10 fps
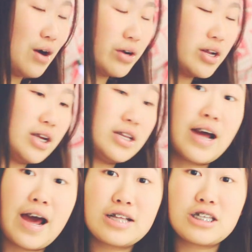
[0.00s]
Now I'm gonna need
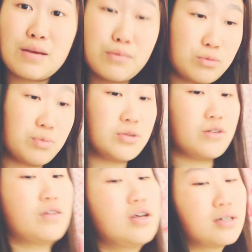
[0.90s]
9 tablespoons
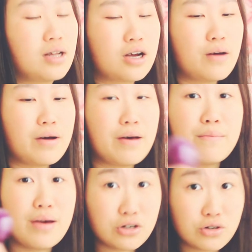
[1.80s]
of this, and I got
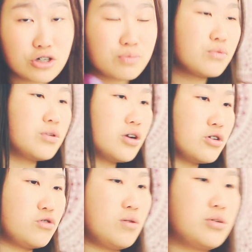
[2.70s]
my measuring spoon here,
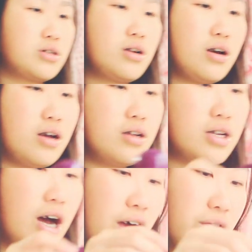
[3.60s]
so I'm just gonna
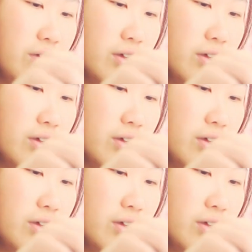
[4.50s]
dive